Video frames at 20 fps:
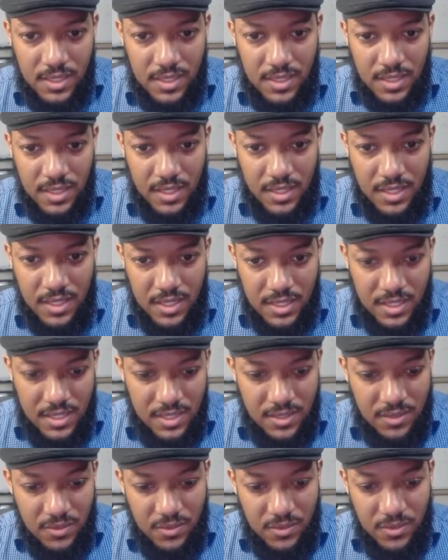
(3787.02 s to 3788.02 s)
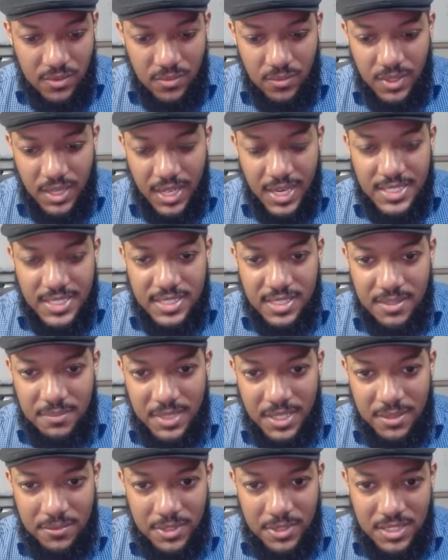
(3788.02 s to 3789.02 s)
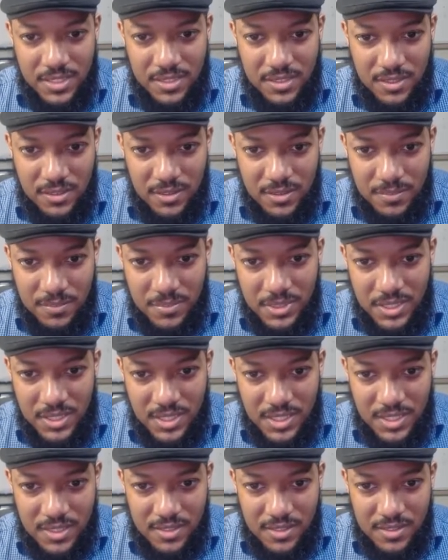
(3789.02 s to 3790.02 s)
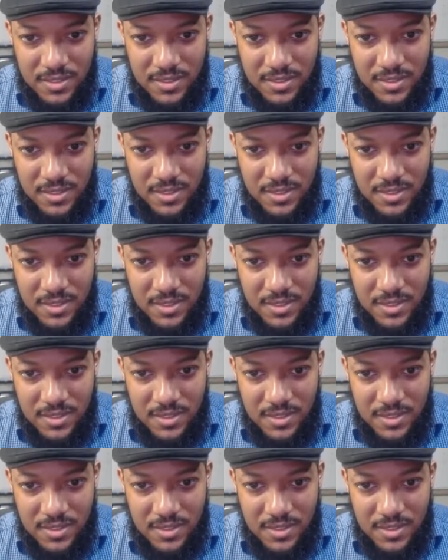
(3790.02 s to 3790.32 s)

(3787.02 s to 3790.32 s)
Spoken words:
And we actually might want to put this